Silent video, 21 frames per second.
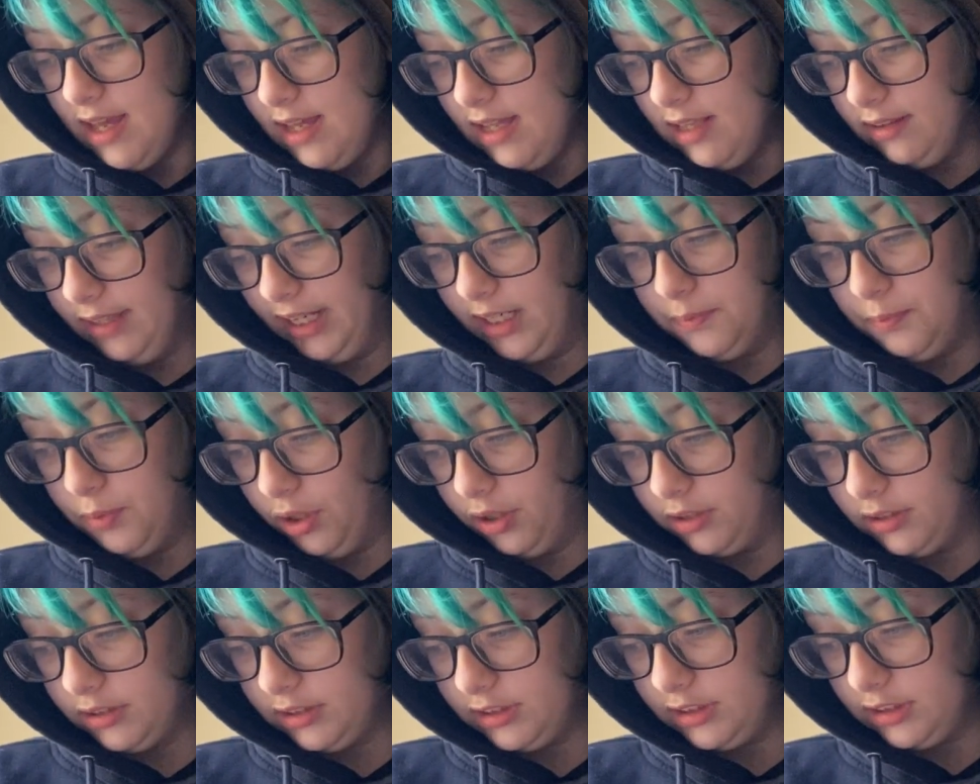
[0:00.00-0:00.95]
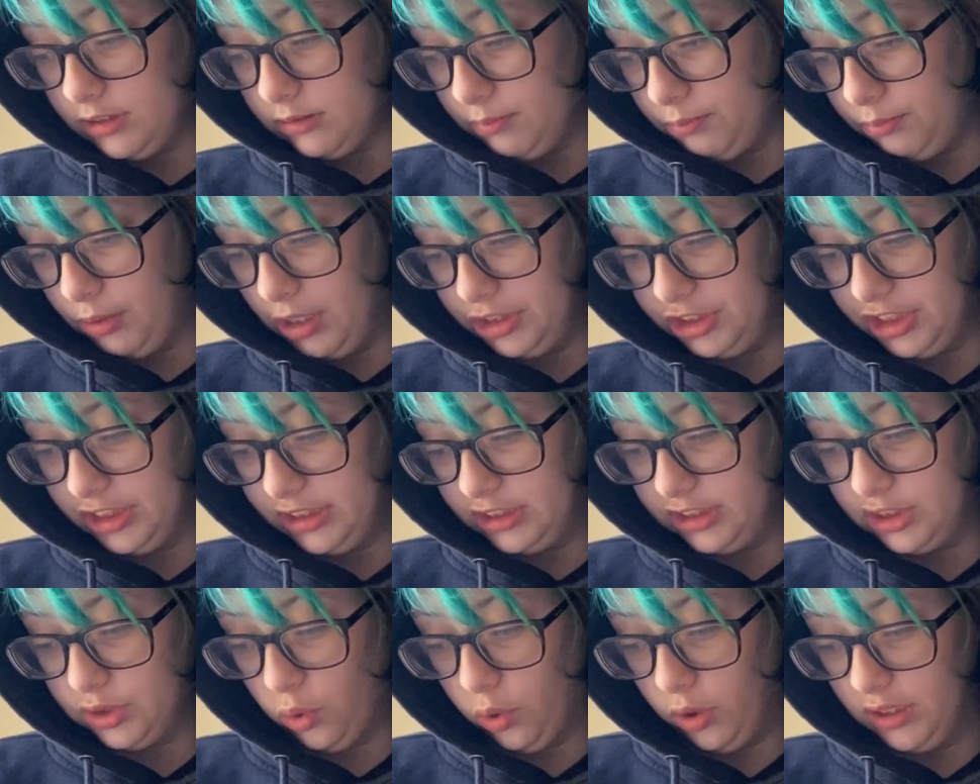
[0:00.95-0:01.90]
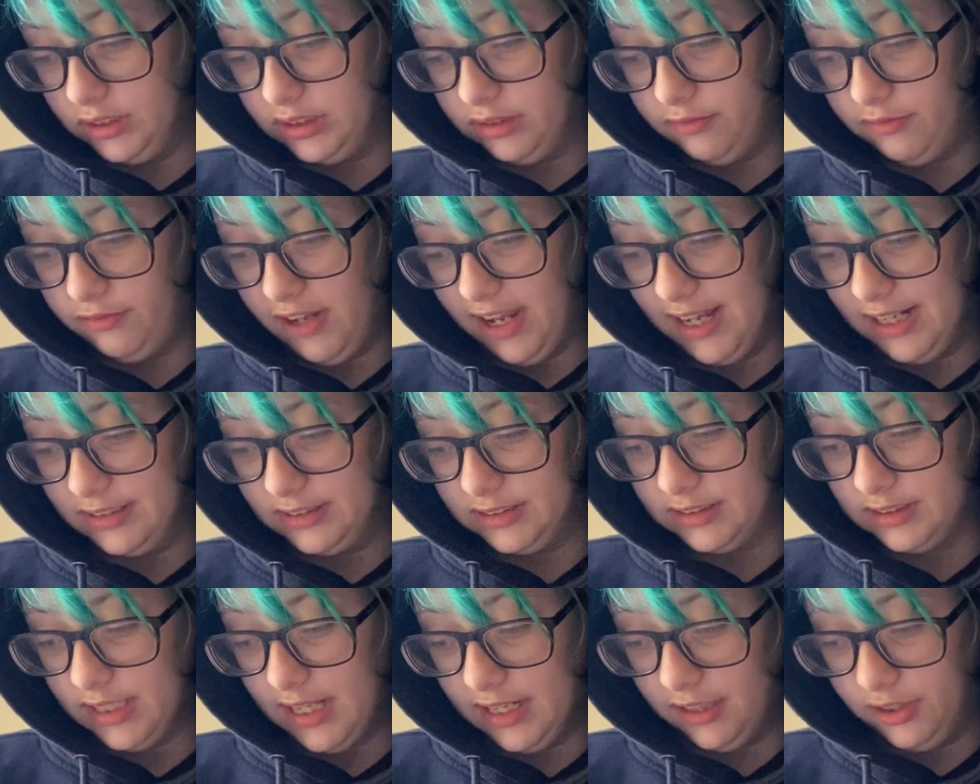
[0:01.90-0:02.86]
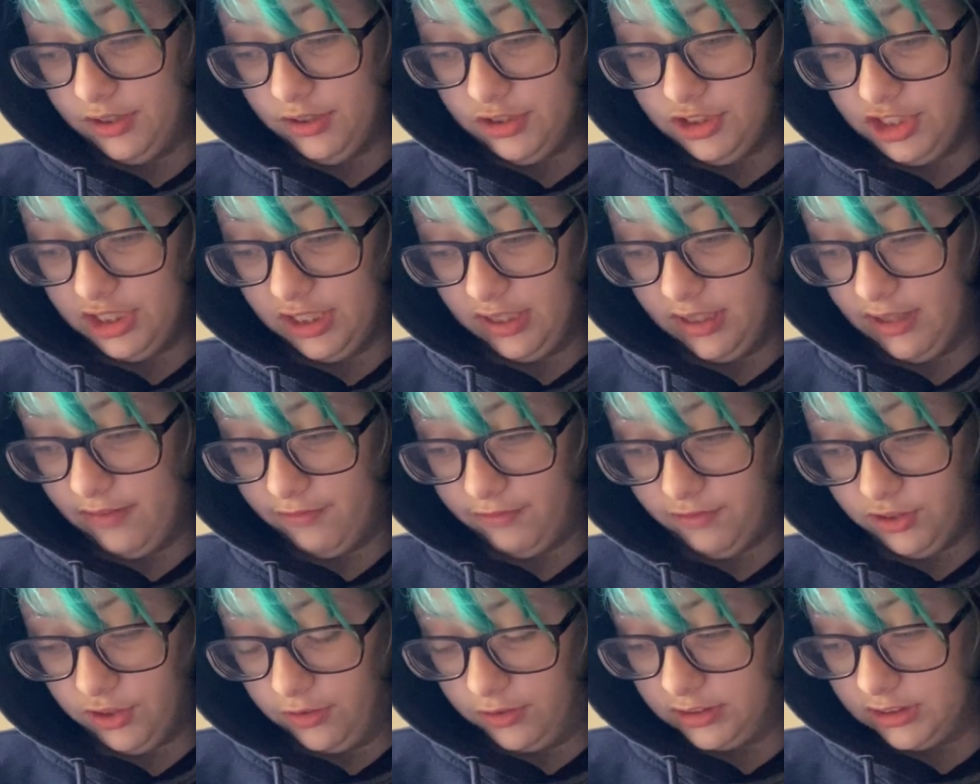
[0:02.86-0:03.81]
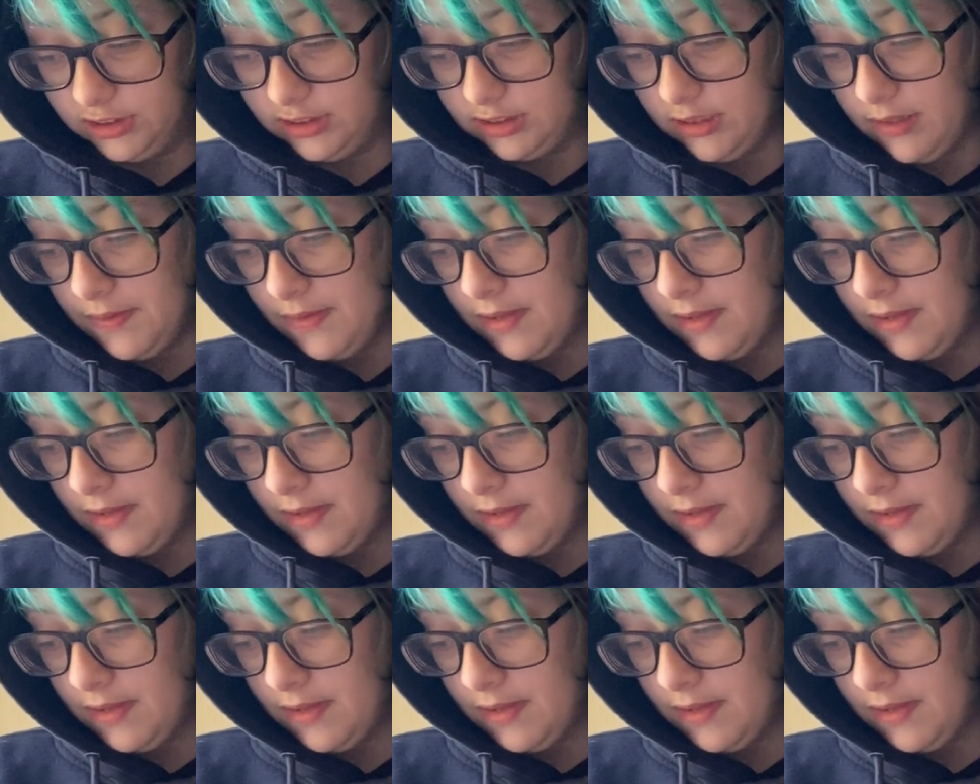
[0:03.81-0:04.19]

like books, brushes, swords, and fans, and guqin and flutes.